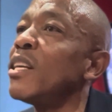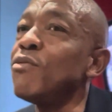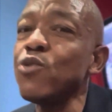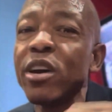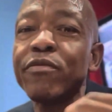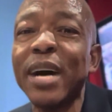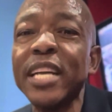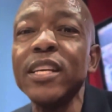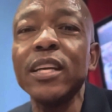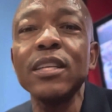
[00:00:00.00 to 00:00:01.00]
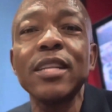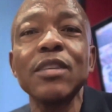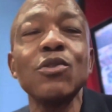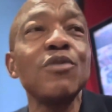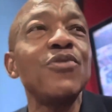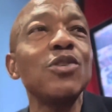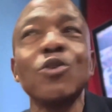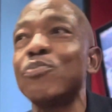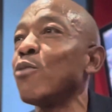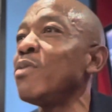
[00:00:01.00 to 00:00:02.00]
if you have money and it does not fix your
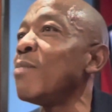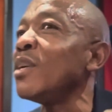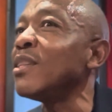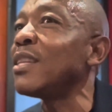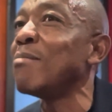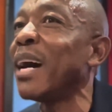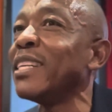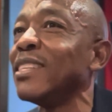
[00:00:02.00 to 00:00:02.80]
problem, eat the money.